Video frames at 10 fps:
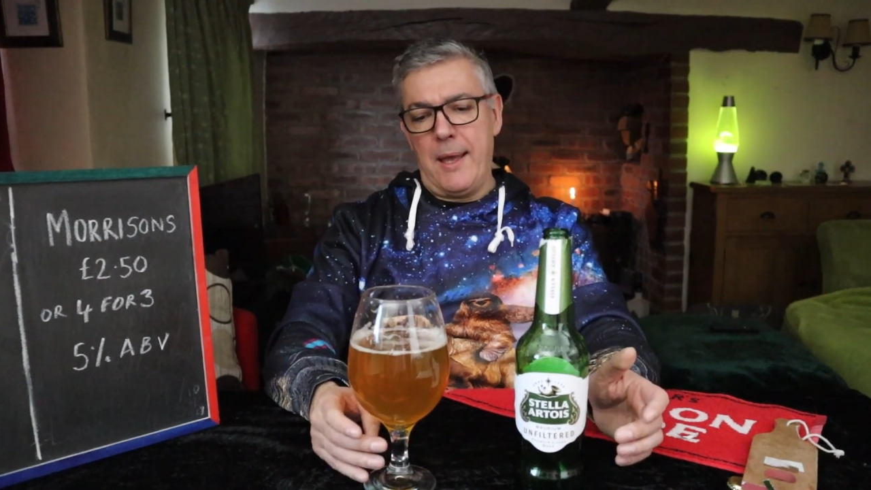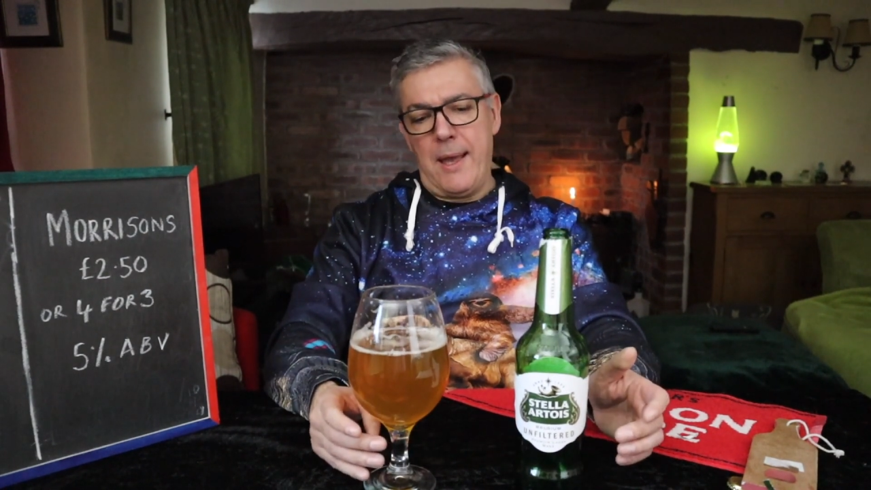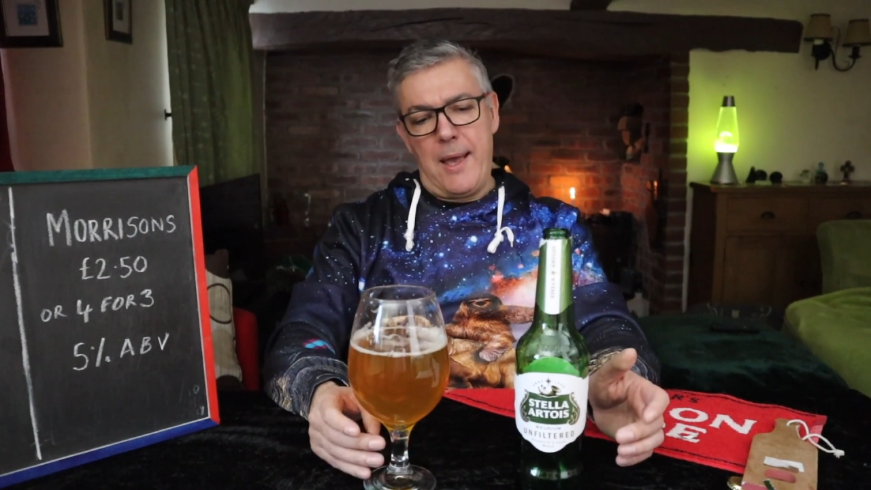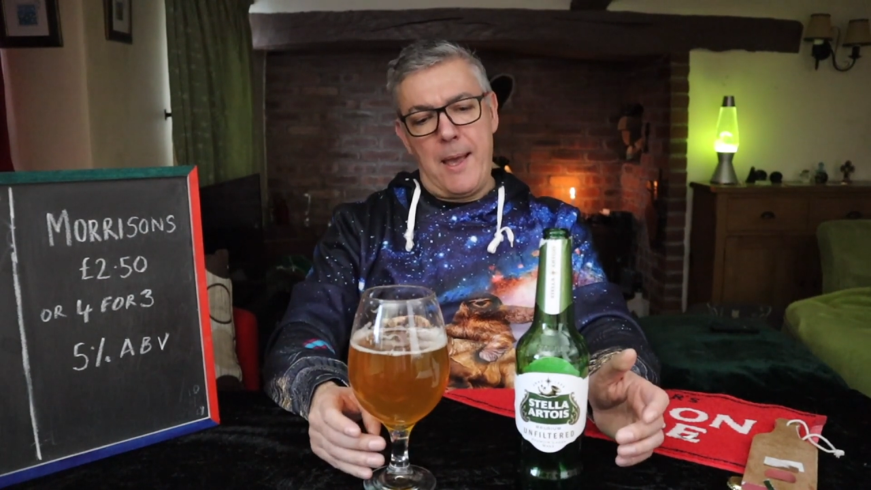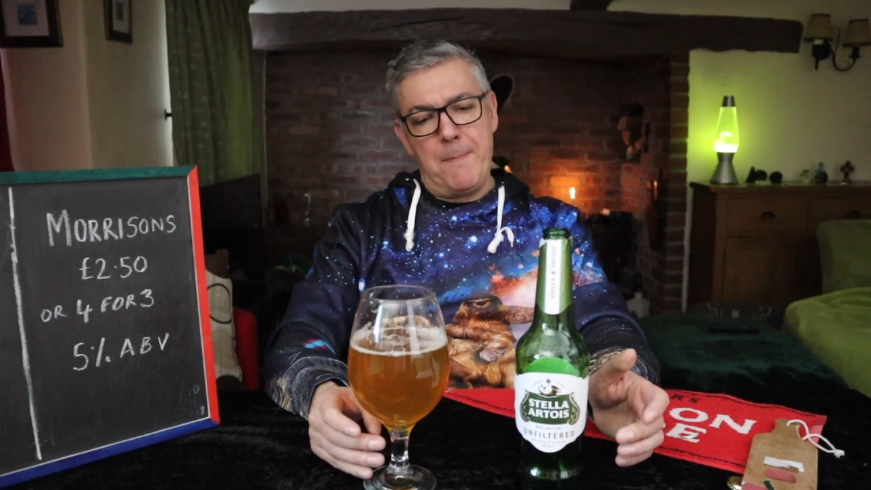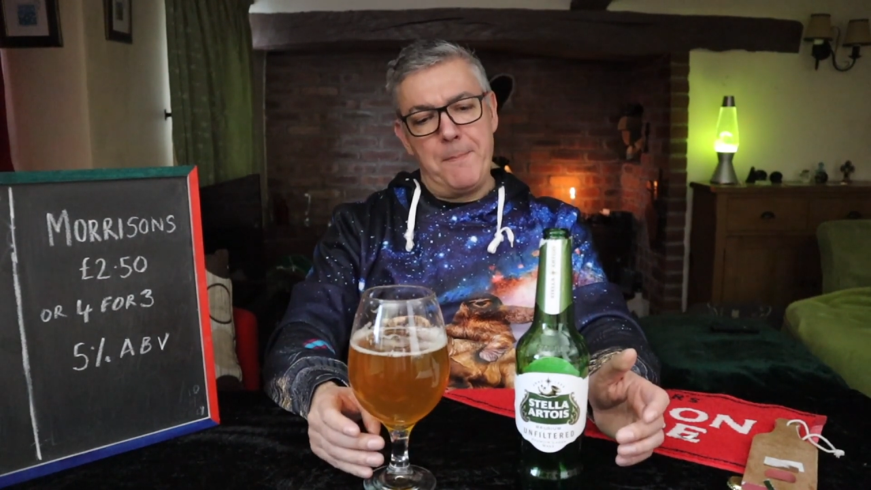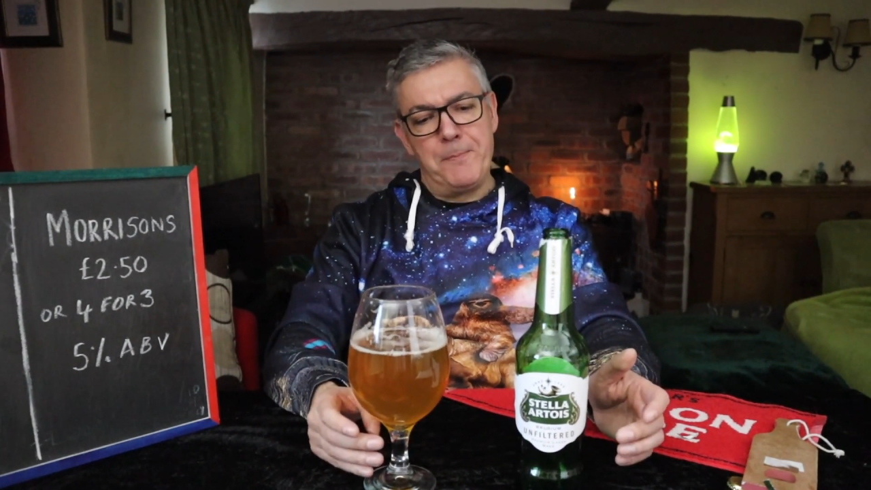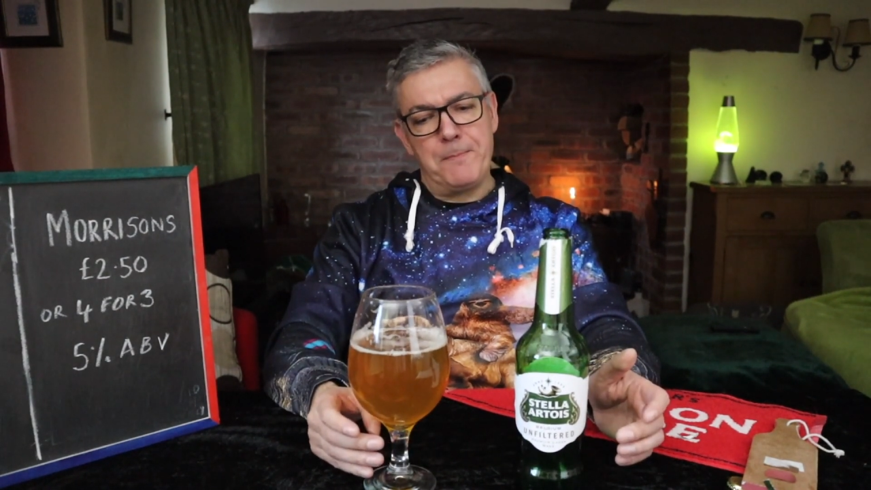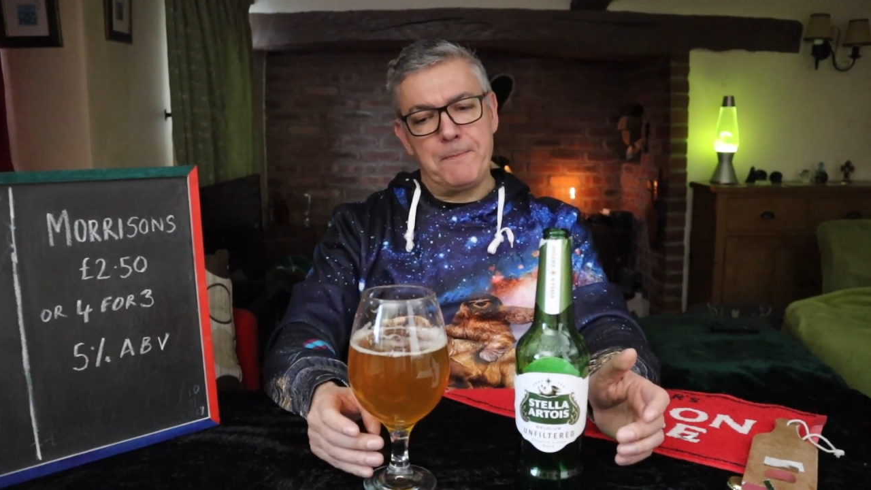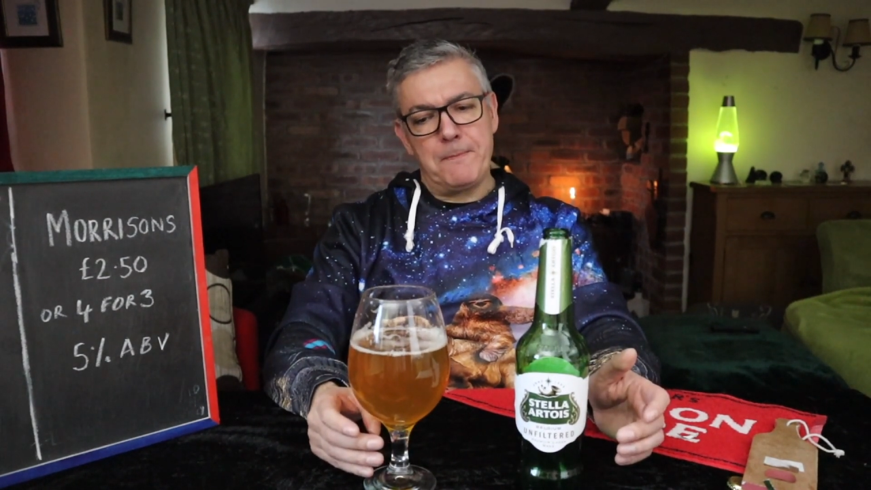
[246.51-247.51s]
I
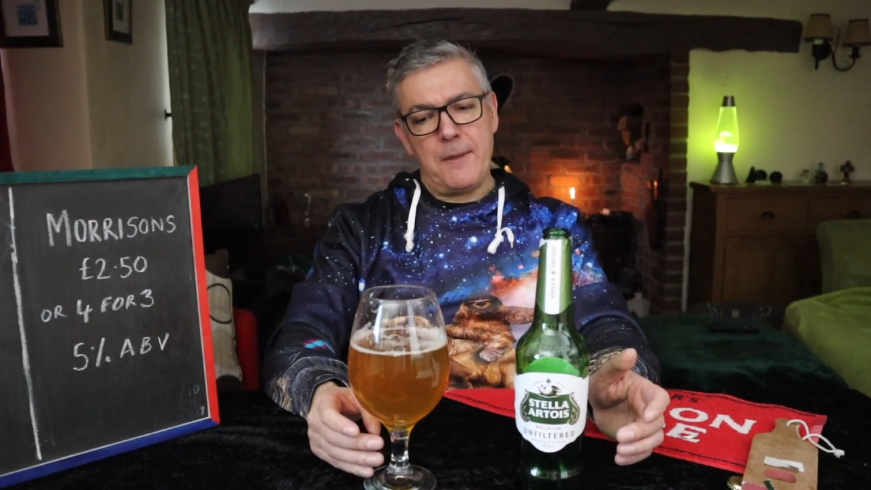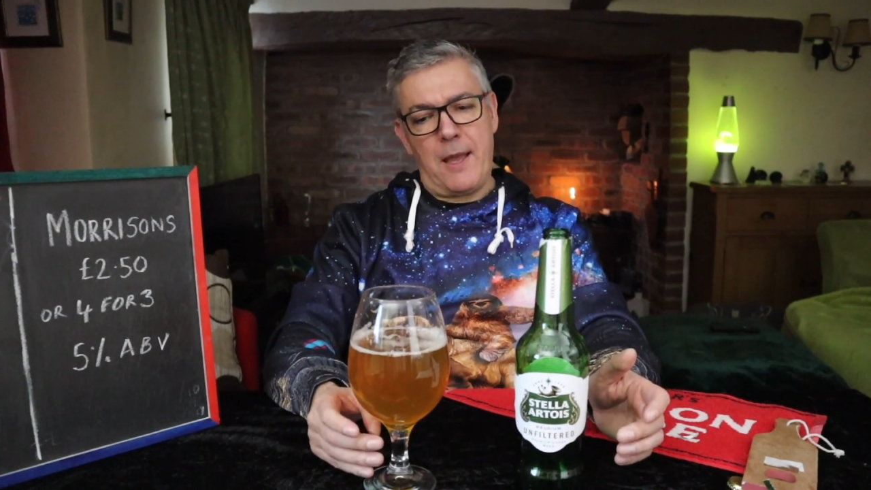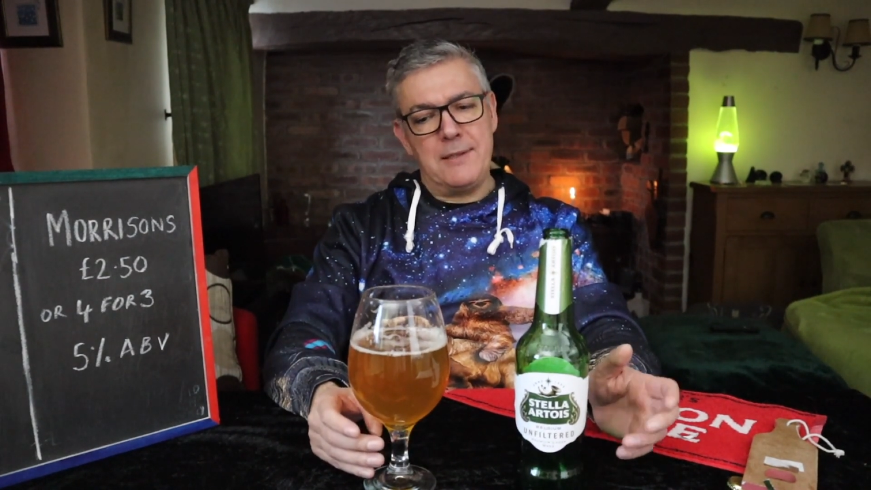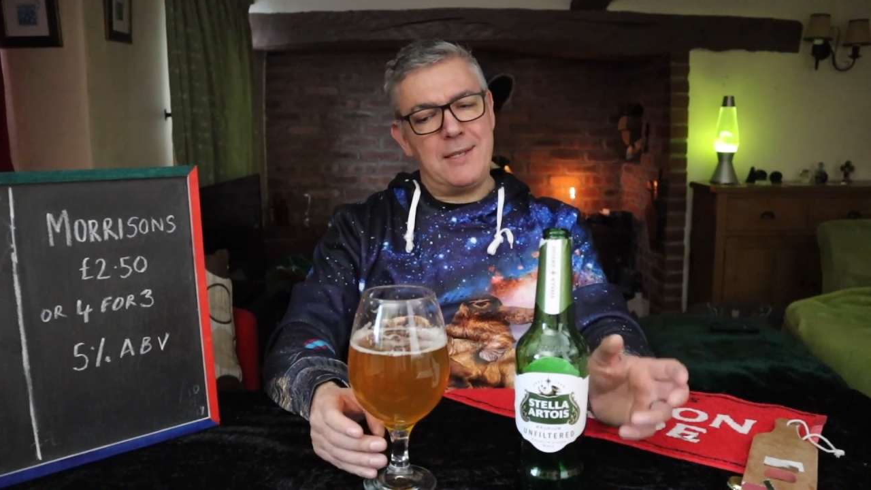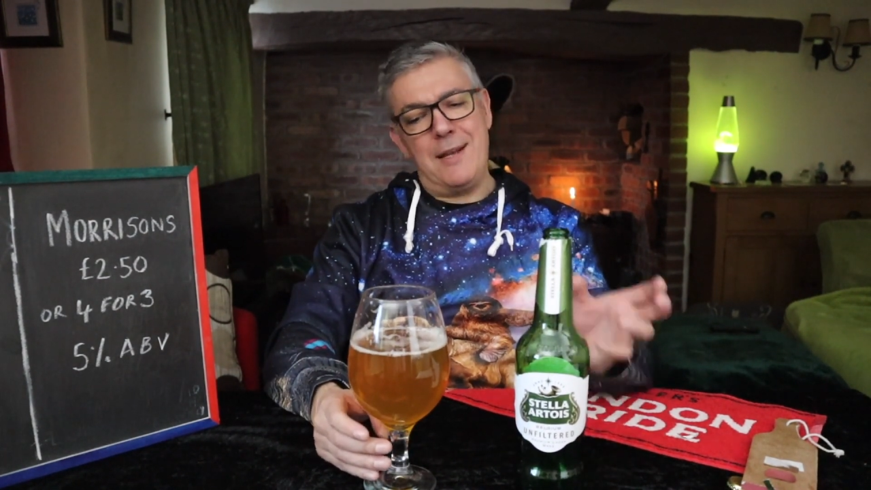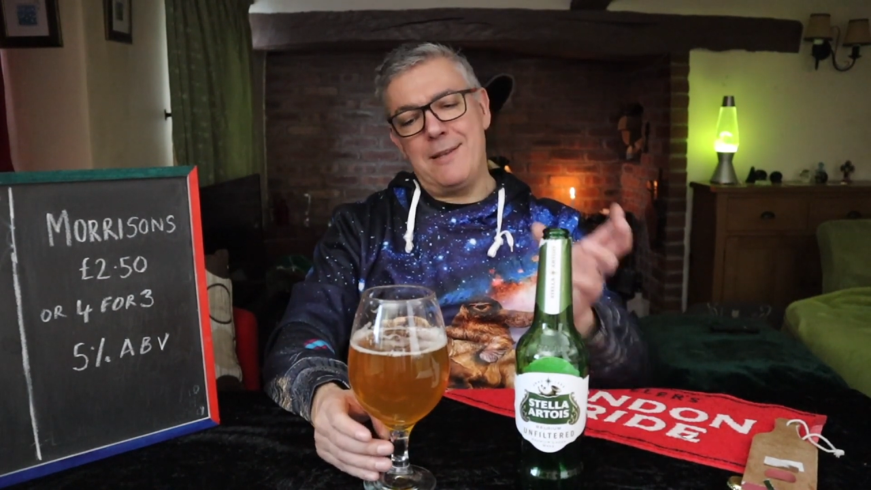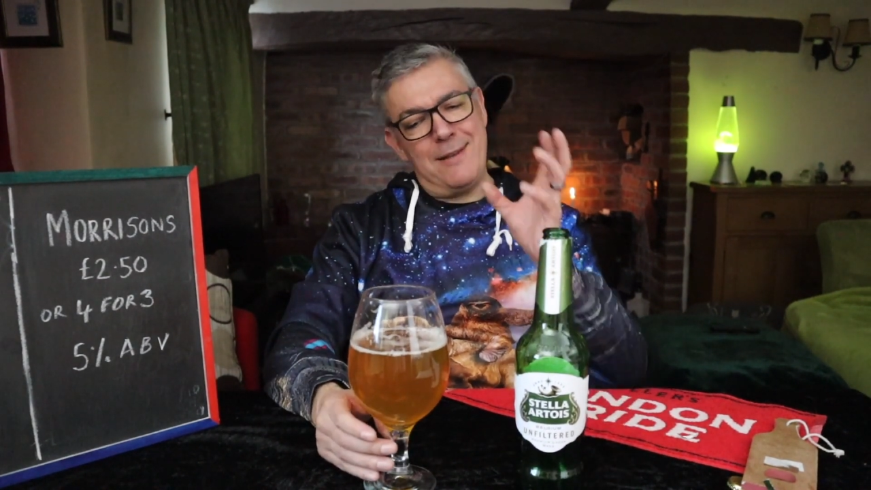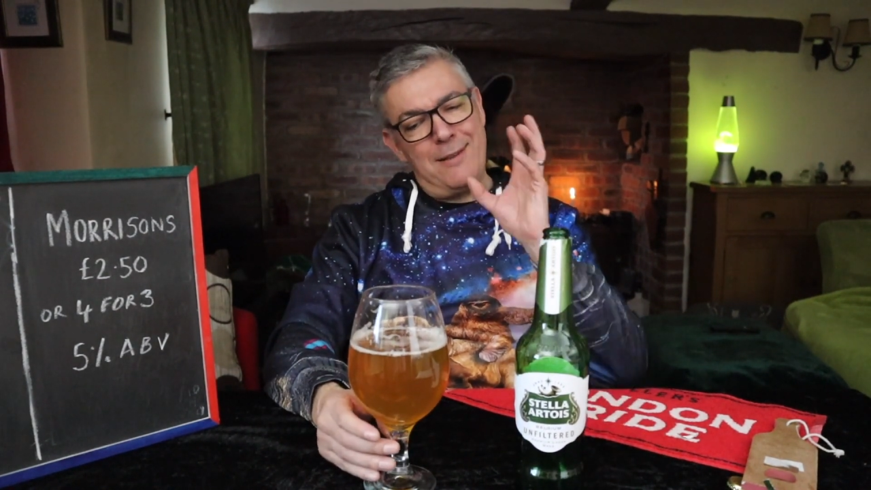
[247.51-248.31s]
said